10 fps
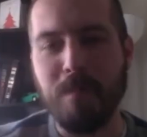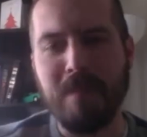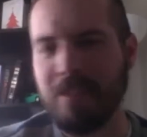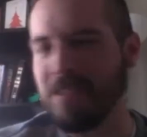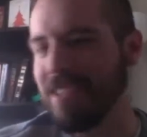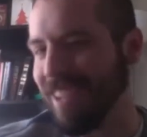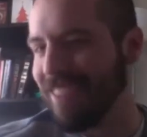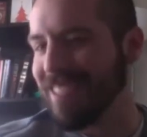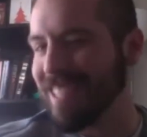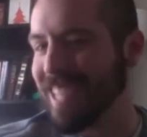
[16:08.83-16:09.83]
I was
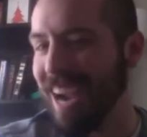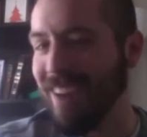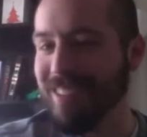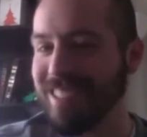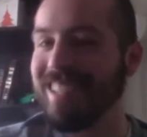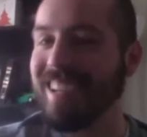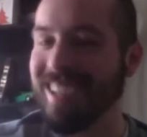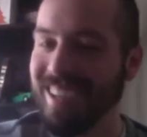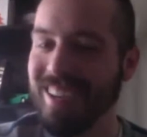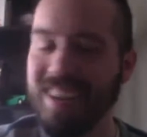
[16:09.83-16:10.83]
like,
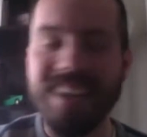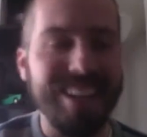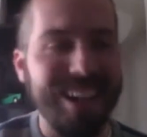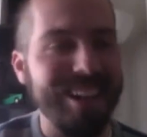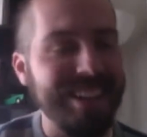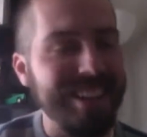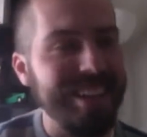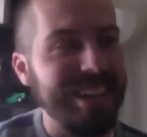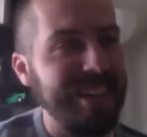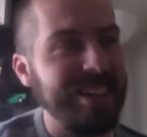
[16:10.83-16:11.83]
oh,
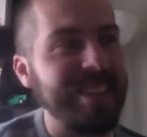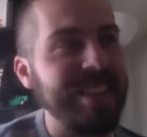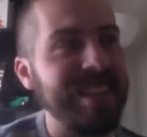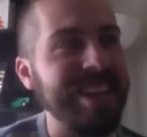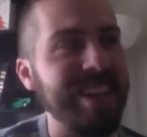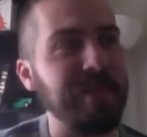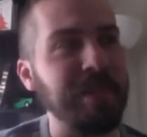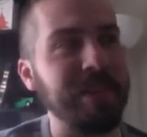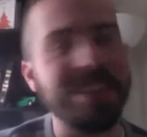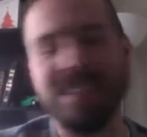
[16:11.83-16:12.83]
I could zing here,
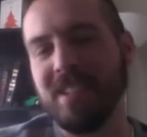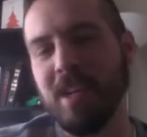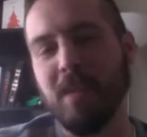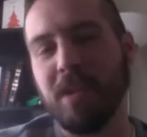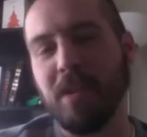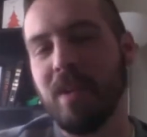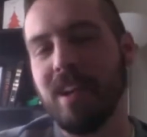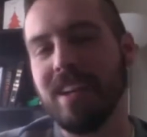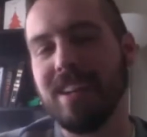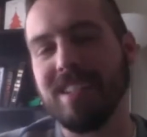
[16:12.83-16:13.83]
but then the zing went
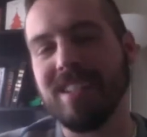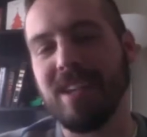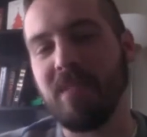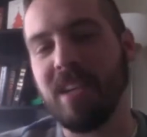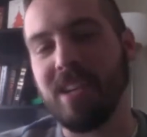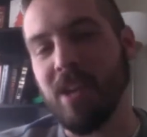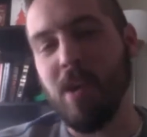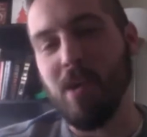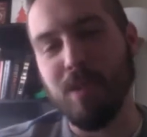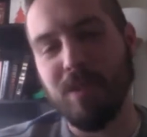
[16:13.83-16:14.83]
away because I'm like,
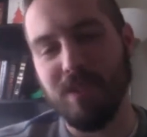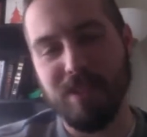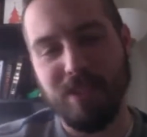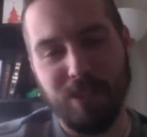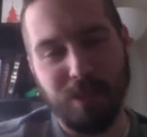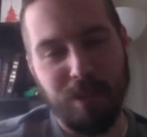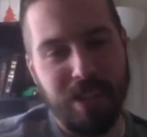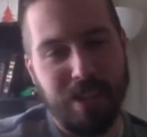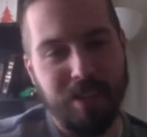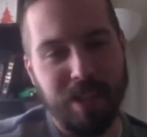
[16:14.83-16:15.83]
no, there's just 3
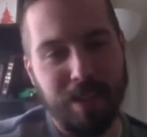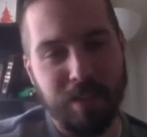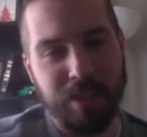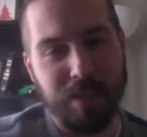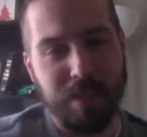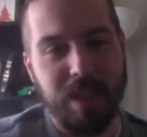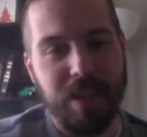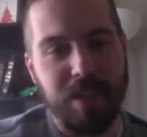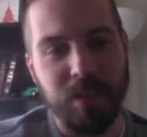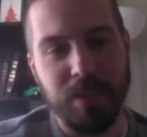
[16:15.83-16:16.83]
lava lamps and some
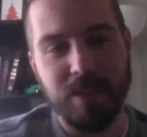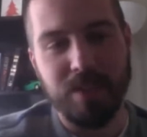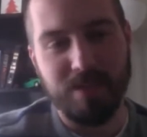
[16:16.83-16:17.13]
candles,